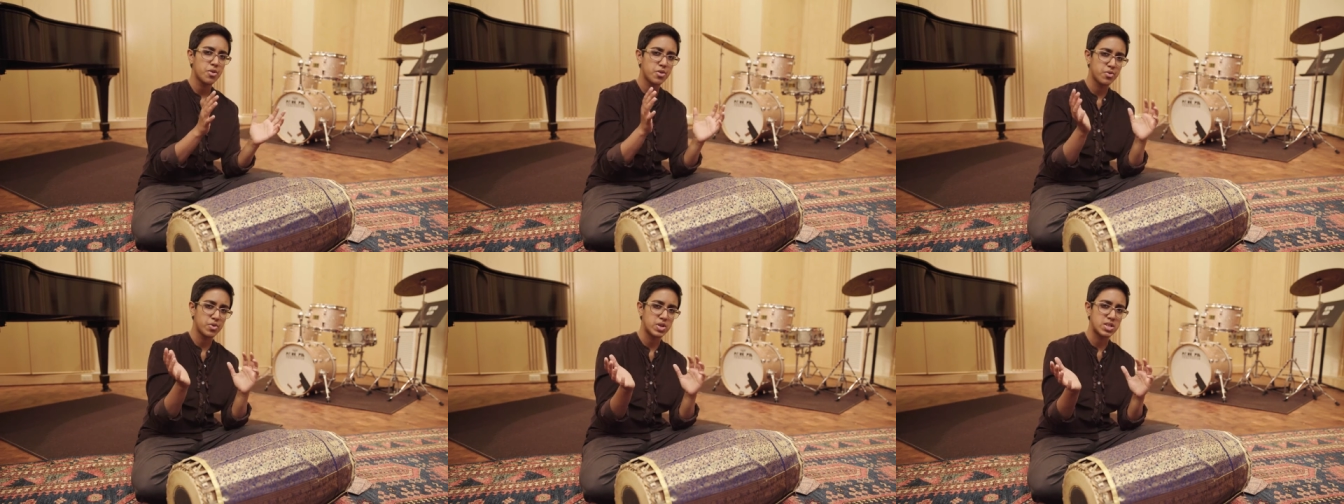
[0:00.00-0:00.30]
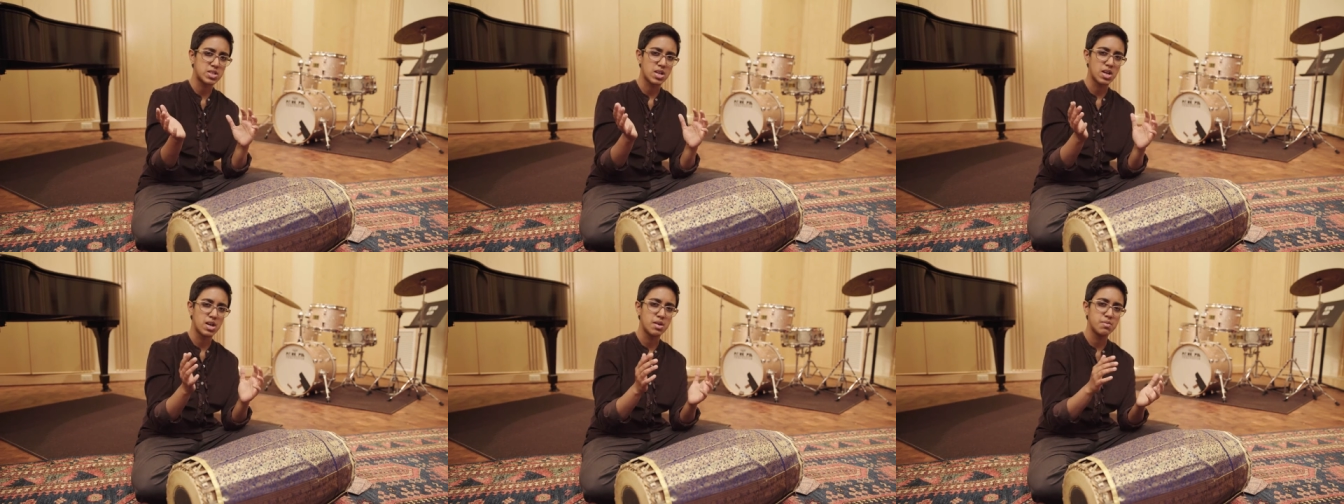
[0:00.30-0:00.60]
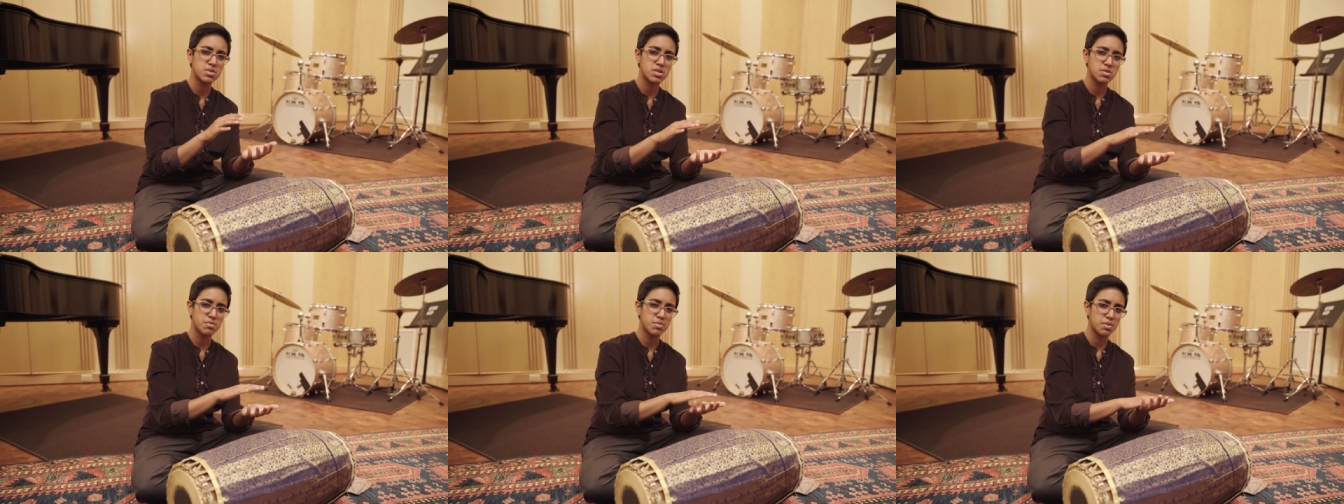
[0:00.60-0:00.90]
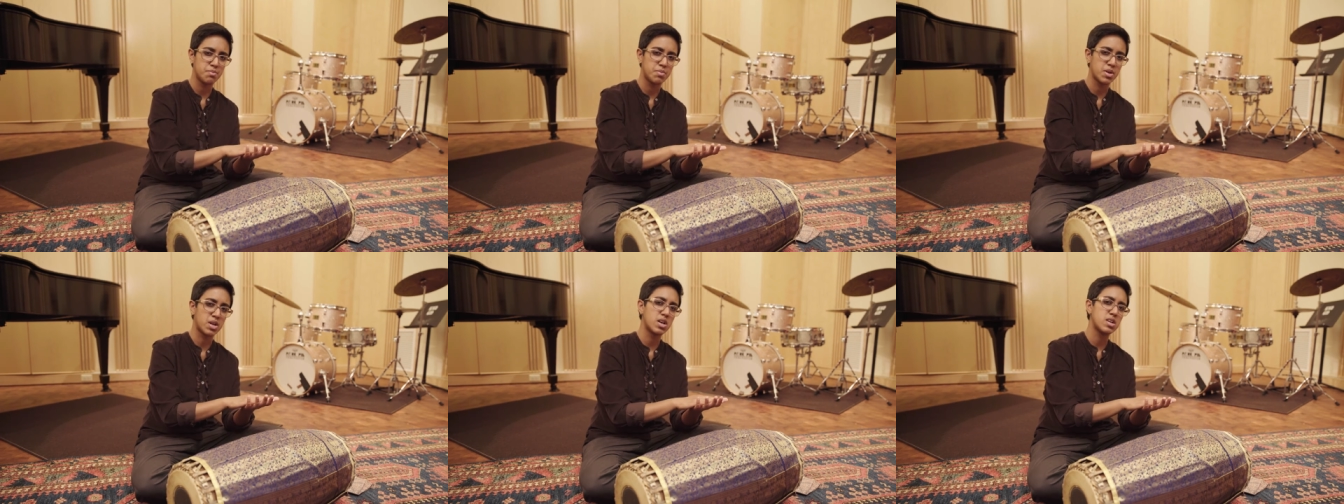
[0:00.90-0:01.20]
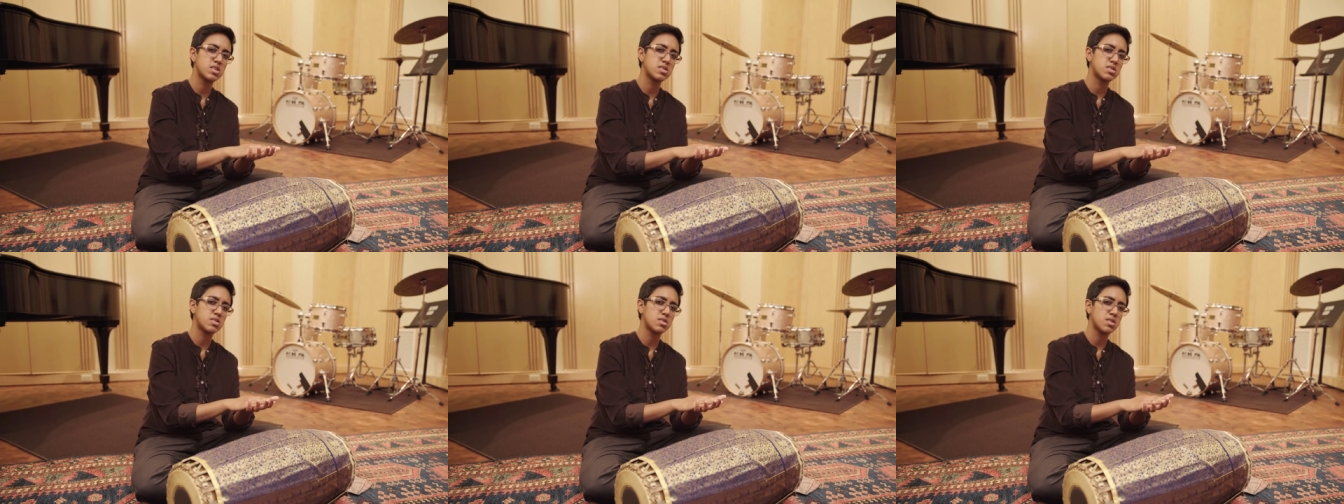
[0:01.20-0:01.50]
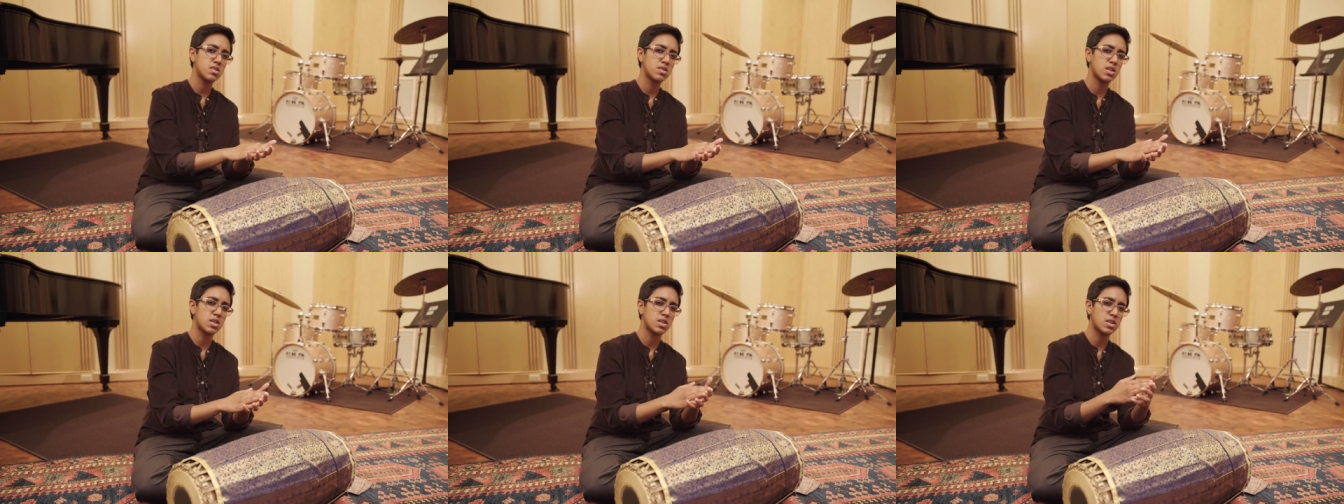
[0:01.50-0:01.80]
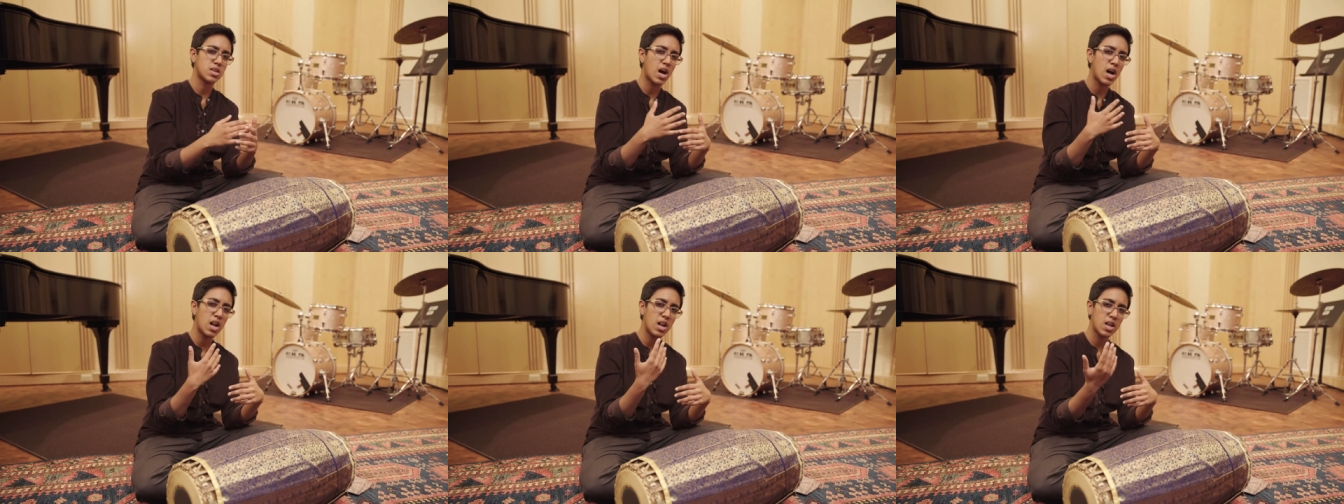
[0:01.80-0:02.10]
three times, but because the
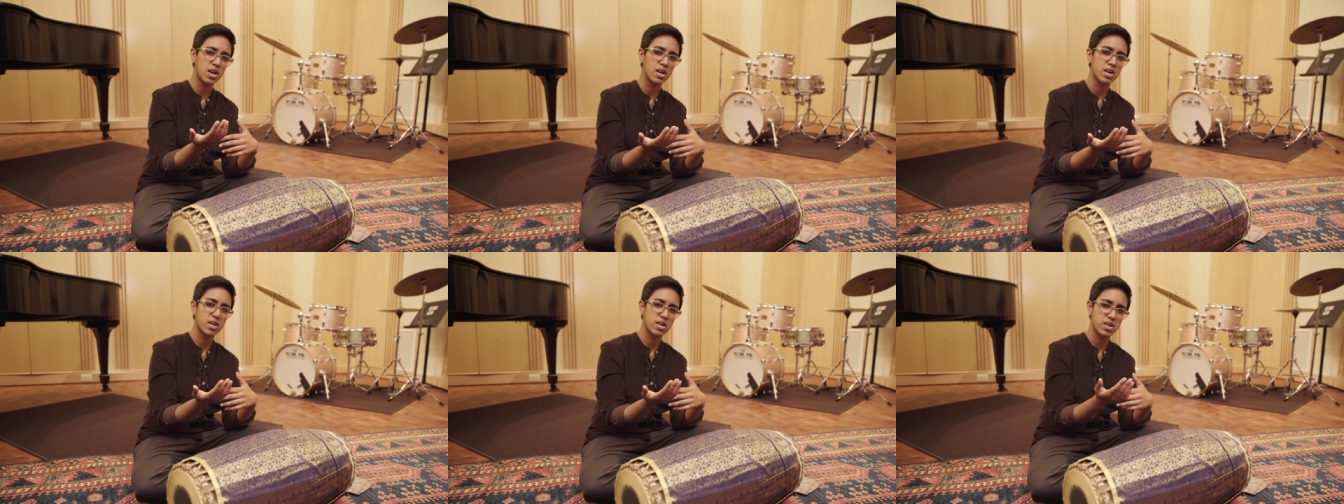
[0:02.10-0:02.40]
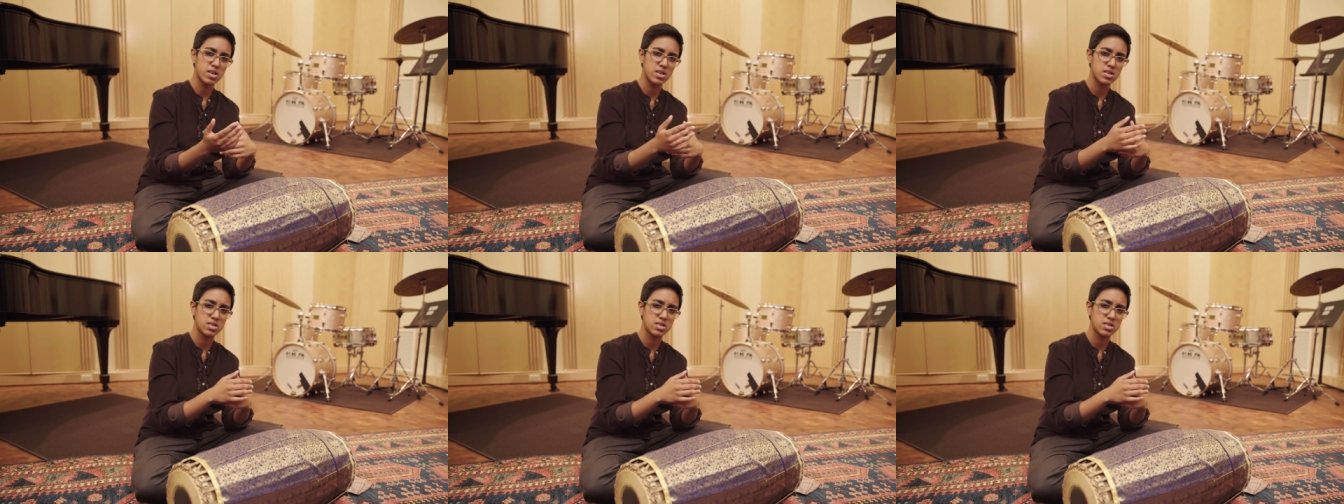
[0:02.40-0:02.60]
tala